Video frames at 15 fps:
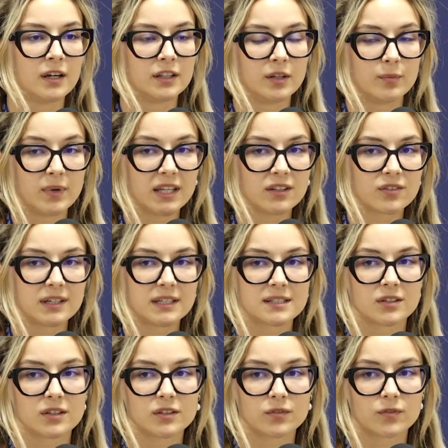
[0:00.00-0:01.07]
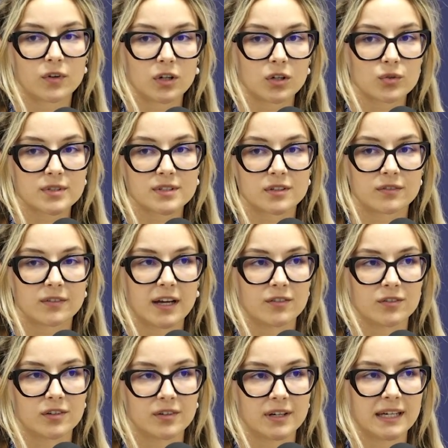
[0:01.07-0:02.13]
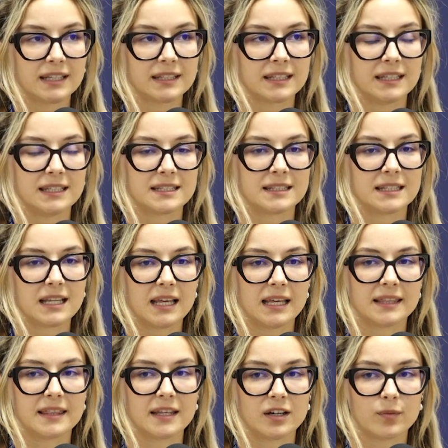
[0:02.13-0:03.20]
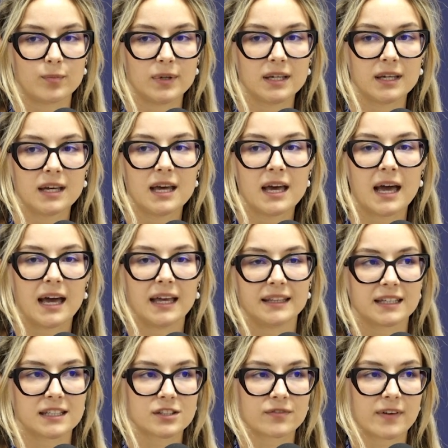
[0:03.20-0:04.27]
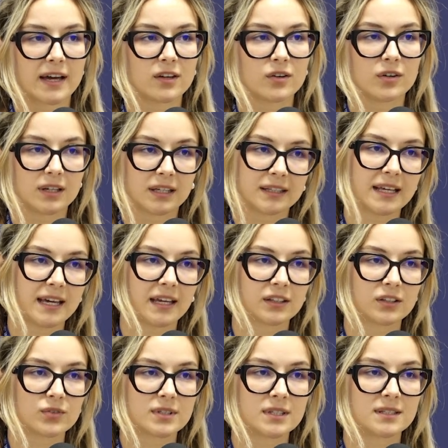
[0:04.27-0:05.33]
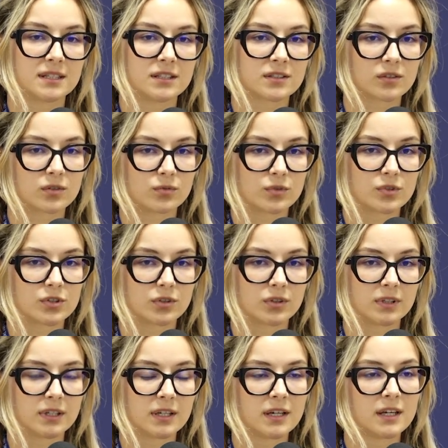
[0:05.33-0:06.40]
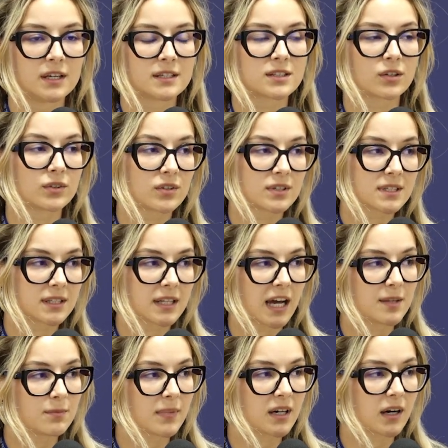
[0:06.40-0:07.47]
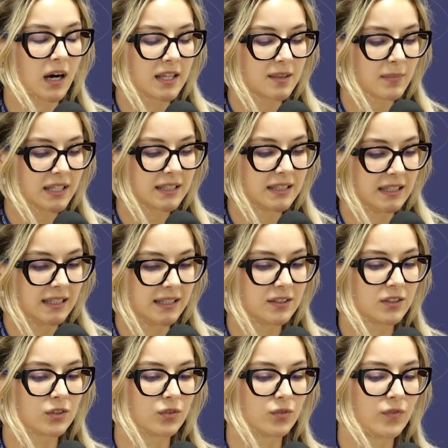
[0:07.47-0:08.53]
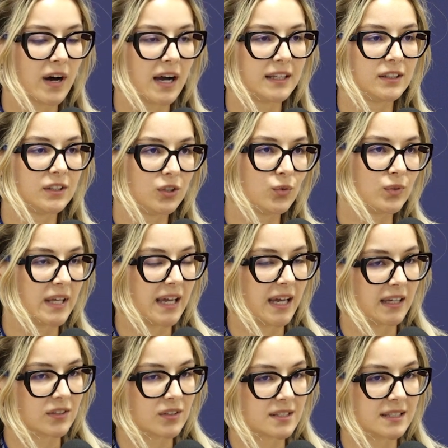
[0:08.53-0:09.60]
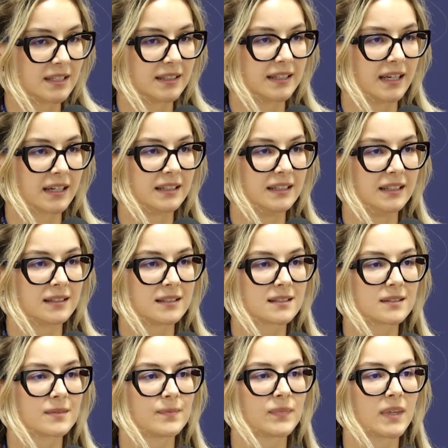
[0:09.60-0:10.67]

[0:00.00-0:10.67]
The main reason for low survival rate is delayed therapy, and that's why early diagnosis is crucial. So there is an unmet need to find new diagnostic techniques.